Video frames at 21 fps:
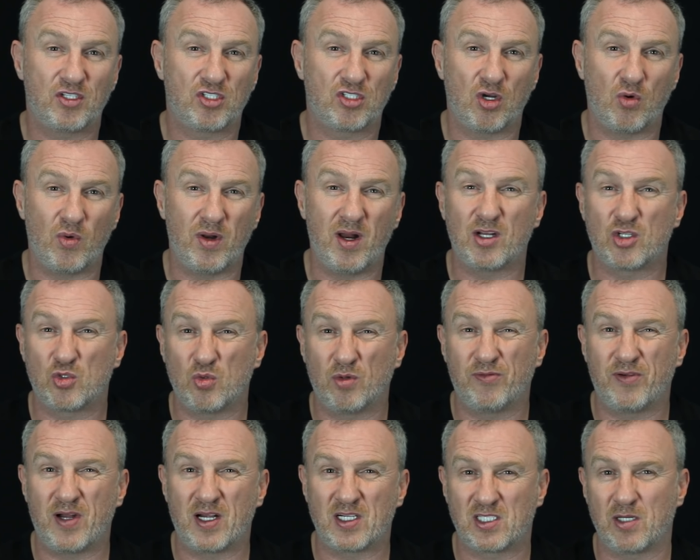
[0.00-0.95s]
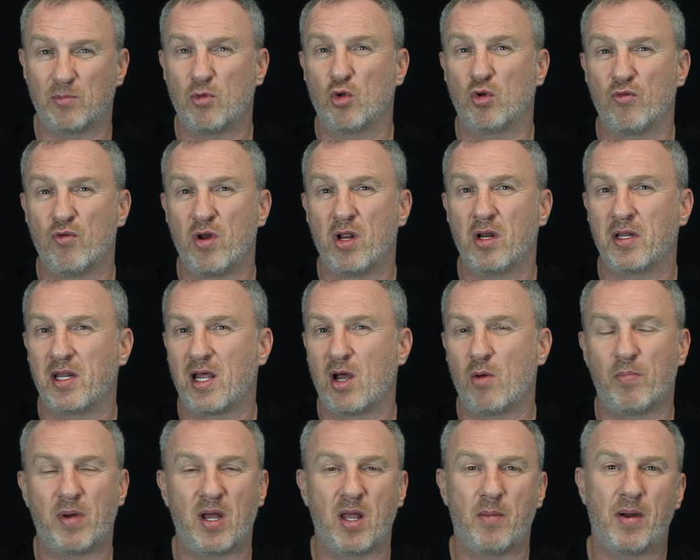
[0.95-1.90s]
so in actual fact I'm only really
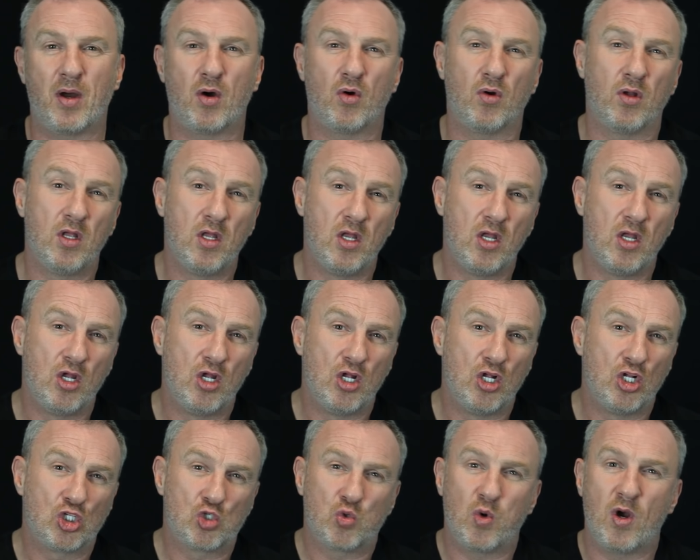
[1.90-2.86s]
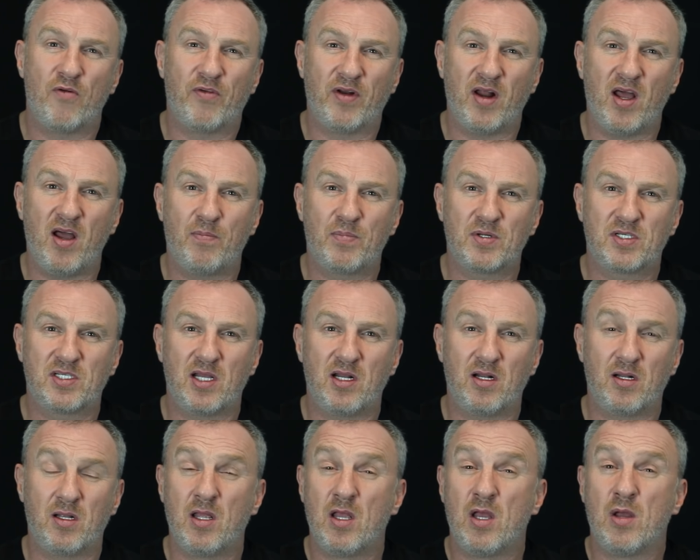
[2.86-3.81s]
down by about
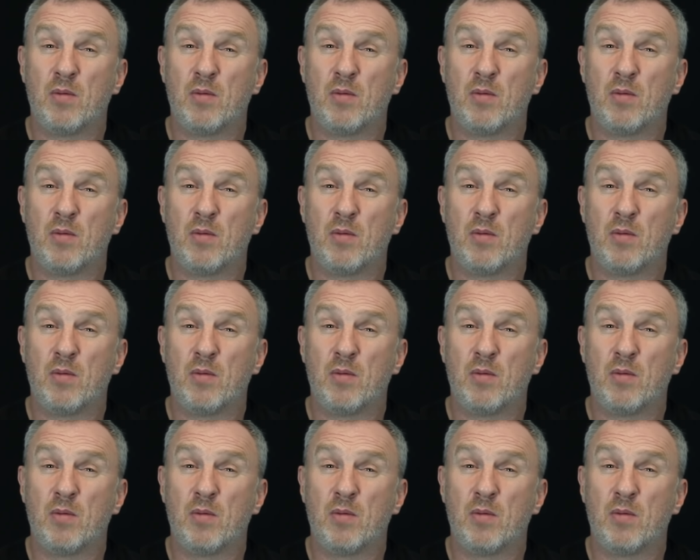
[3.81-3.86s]
12.5%,